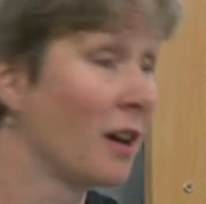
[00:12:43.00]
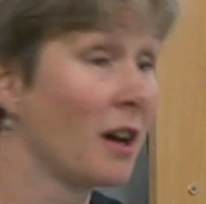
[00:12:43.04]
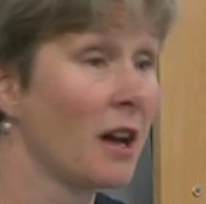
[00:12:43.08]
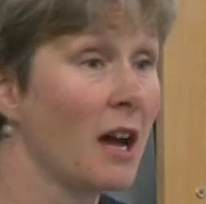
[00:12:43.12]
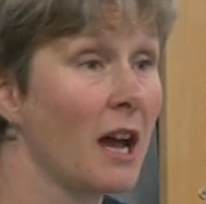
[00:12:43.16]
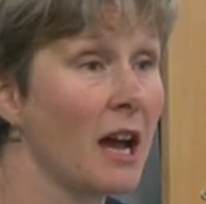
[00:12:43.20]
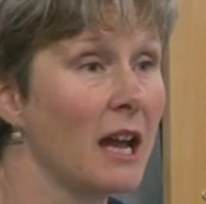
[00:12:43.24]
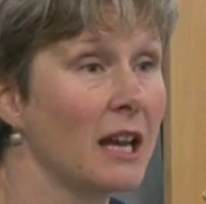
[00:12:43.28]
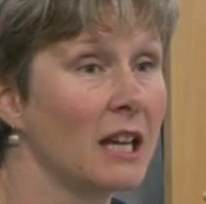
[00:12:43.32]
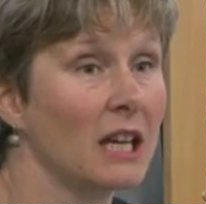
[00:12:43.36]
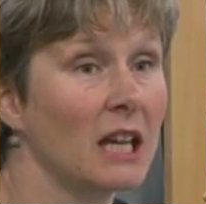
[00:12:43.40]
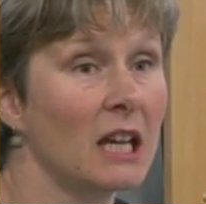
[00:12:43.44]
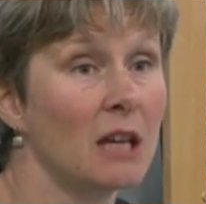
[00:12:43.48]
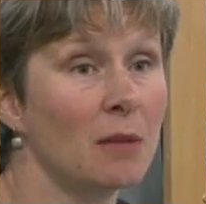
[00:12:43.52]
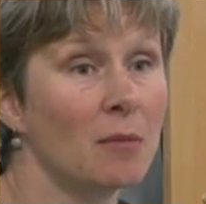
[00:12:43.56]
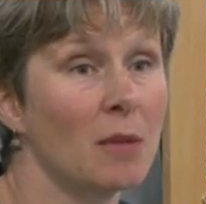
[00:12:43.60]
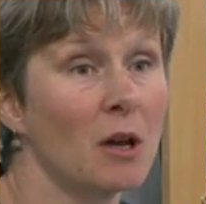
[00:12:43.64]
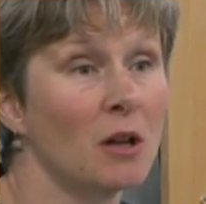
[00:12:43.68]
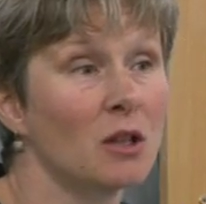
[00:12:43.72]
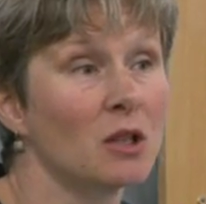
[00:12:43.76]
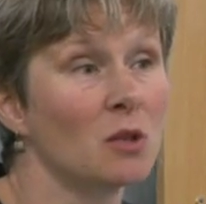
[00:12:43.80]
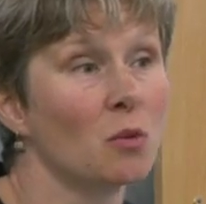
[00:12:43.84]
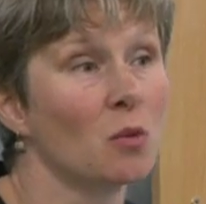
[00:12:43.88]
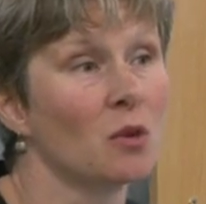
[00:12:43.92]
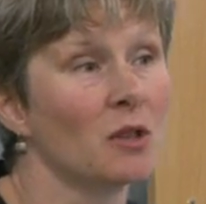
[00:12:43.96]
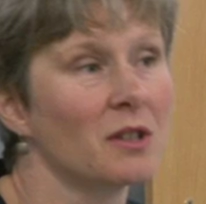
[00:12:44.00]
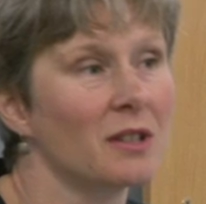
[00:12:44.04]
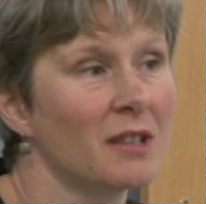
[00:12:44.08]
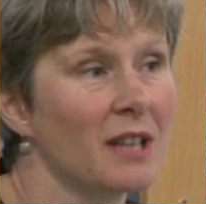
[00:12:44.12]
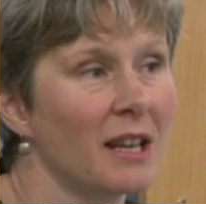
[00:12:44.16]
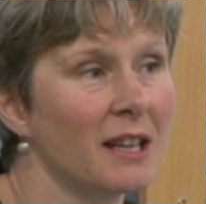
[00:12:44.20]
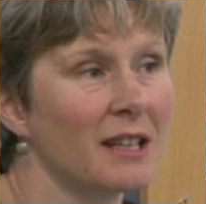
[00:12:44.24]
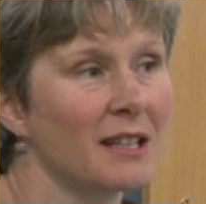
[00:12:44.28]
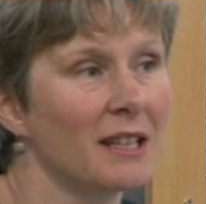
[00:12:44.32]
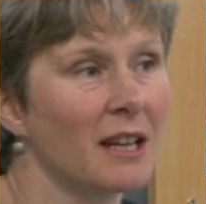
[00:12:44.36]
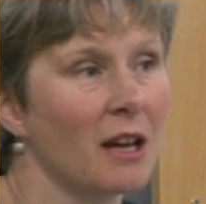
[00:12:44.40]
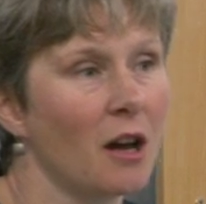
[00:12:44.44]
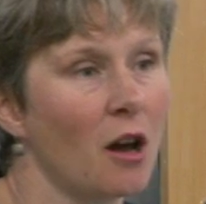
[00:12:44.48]
any emails you want
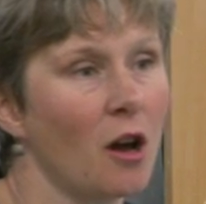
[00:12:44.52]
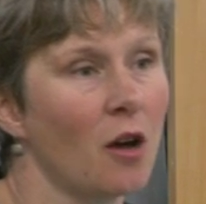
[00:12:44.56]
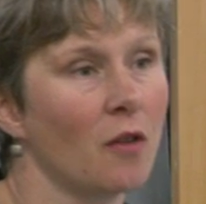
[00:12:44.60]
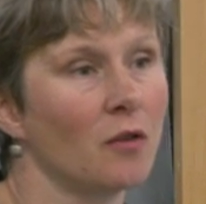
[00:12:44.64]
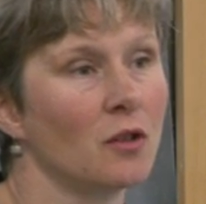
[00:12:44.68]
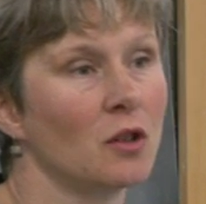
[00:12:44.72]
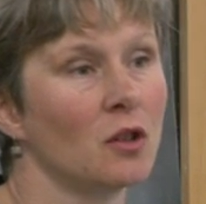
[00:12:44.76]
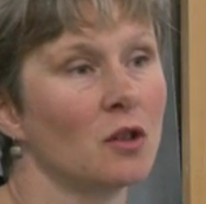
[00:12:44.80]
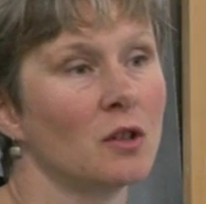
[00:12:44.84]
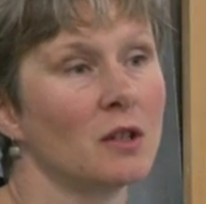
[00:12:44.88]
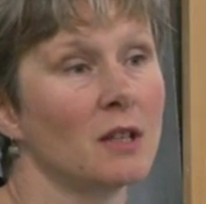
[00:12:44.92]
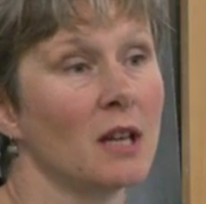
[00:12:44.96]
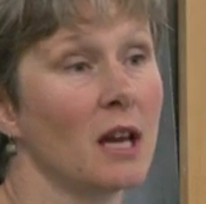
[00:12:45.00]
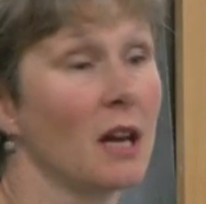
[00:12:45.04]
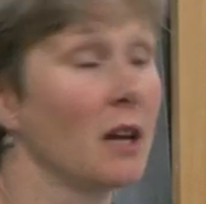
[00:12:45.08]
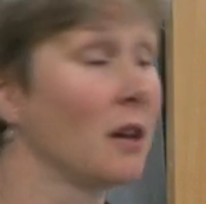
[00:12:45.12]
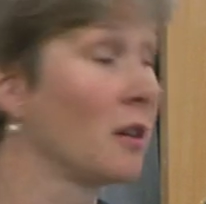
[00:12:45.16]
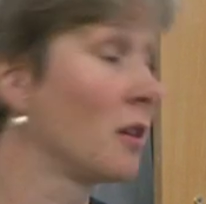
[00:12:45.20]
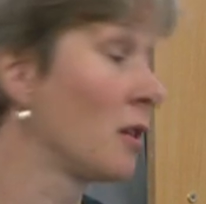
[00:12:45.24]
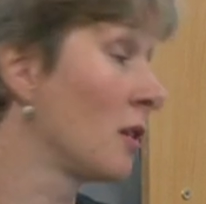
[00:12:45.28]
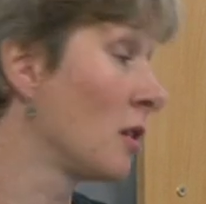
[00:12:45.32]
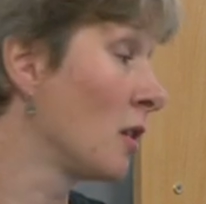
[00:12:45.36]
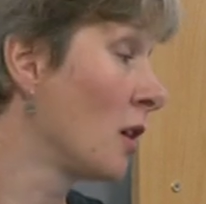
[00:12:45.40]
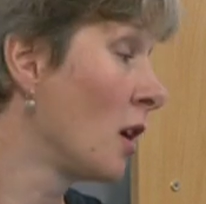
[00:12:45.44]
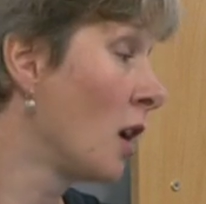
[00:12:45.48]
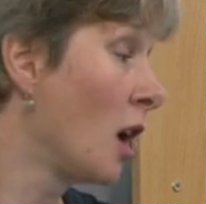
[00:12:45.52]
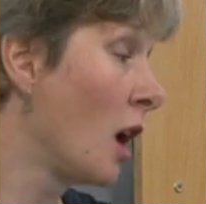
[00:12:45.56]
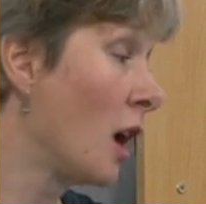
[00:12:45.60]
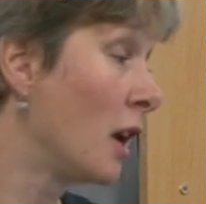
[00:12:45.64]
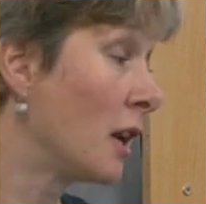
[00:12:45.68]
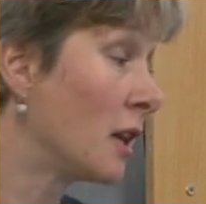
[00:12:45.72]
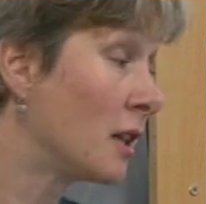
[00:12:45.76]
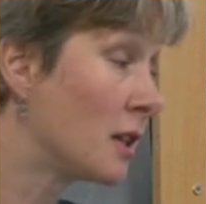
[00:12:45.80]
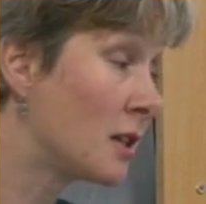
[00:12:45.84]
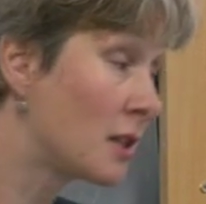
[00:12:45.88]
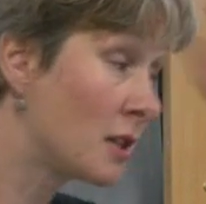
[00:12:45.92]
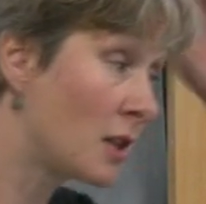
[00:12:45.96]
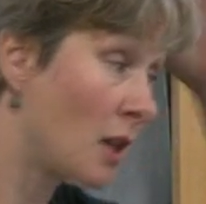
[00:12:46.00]
sent out after your death, and
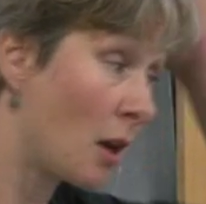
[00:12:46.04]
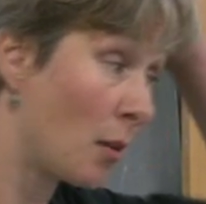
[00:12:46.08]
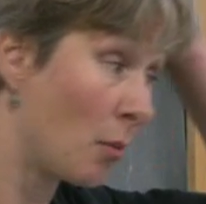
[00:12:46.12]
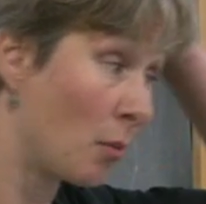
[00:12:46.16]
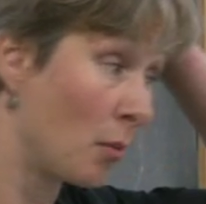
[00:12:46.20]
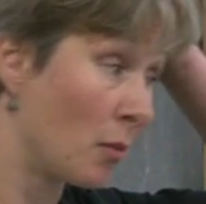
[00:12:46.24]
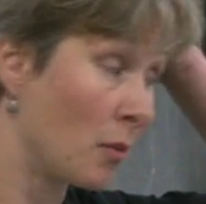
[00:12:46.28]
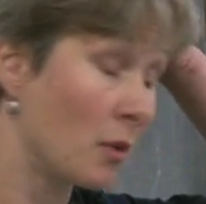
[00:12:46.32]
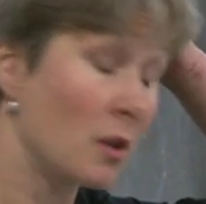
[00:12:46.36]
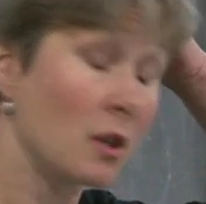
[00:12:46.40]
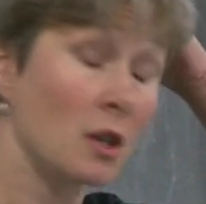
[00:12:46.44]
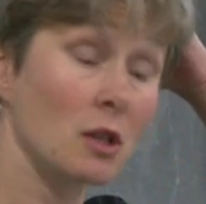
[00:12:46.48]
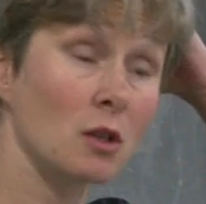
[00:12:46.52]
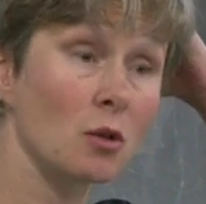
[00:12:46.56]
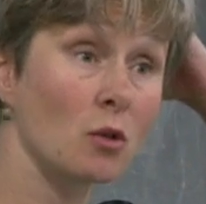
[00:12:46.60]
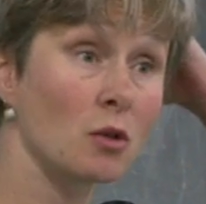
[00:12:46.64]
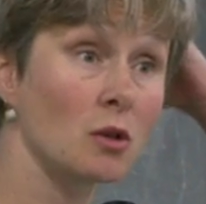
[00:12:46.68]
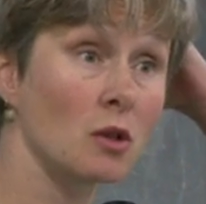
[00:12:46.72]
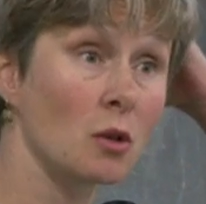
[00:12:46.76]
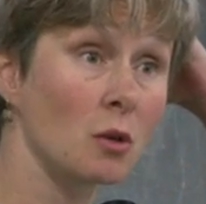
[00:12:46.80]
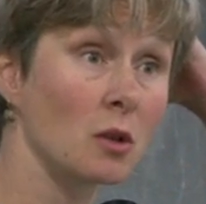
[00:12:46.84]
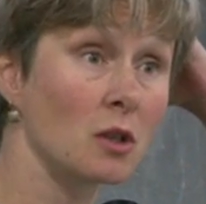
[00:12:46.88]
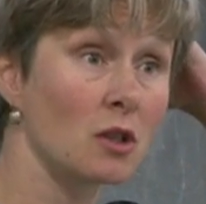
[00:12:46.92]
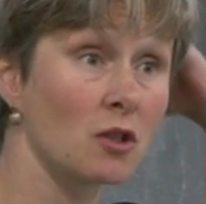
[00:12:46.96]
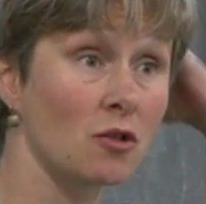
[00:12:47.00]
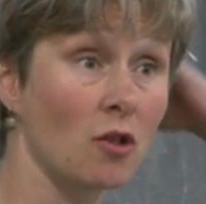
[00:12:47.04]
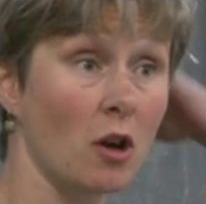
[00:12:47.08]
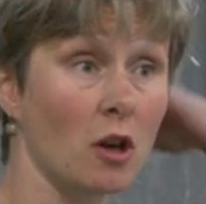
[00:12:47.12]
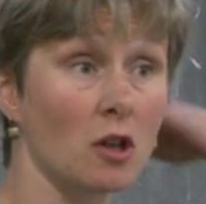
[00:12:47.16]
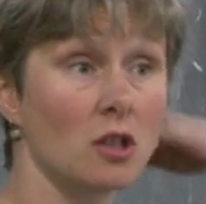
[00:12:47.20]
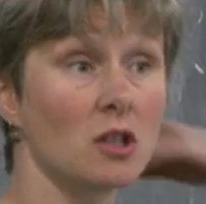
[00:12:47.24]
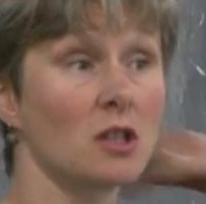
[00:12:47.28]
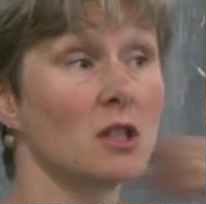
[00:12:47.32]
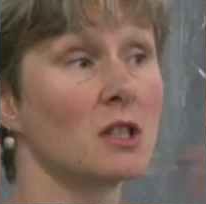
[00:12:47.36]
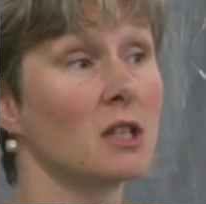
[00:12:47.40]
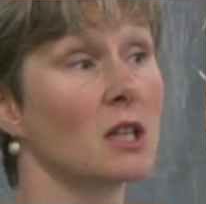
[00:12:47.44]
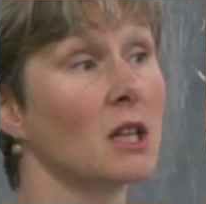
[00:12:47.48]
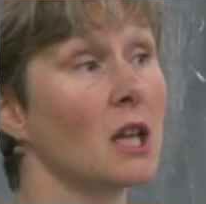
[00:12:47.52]
in some there's also
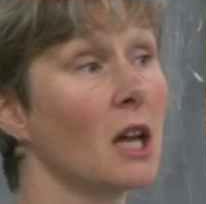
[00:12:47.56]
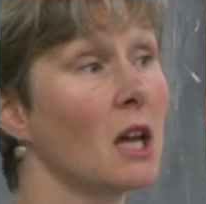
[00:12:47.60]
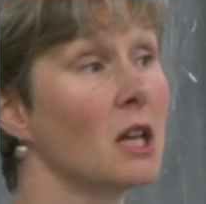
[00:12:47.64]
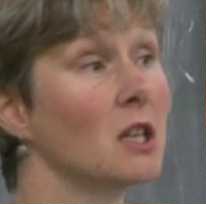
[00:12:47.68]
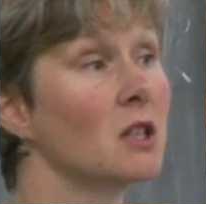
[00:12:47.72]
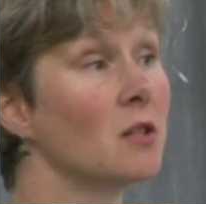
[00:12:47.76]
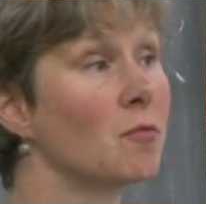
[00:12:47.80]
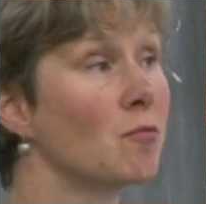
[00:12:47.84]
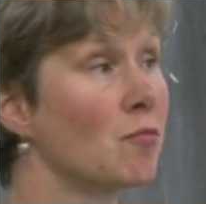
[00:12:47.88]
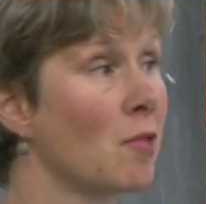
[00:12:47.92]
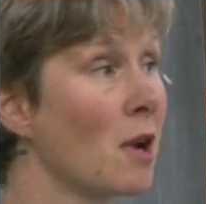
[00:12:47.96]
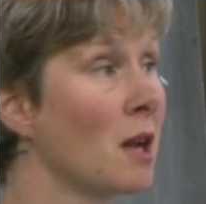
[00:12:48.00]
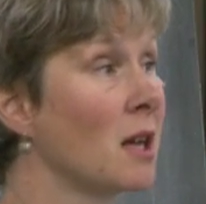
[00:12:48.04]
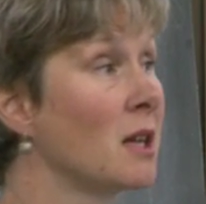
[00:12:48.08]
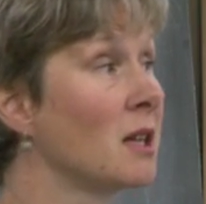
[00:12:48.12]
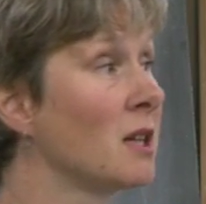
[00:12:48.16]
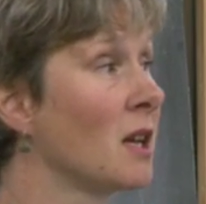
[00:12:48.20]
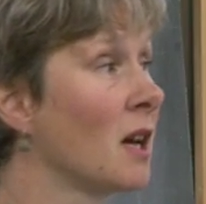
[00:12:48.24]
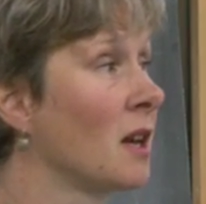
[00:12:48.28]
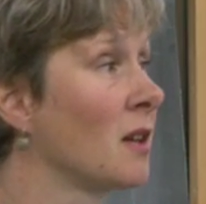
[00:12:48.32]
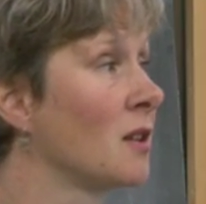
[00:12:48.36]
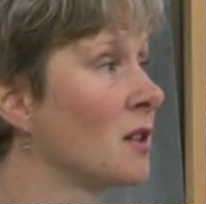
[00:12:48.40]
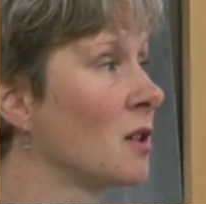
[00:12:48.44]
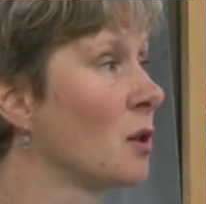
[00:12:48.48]
instructions in case of brain death.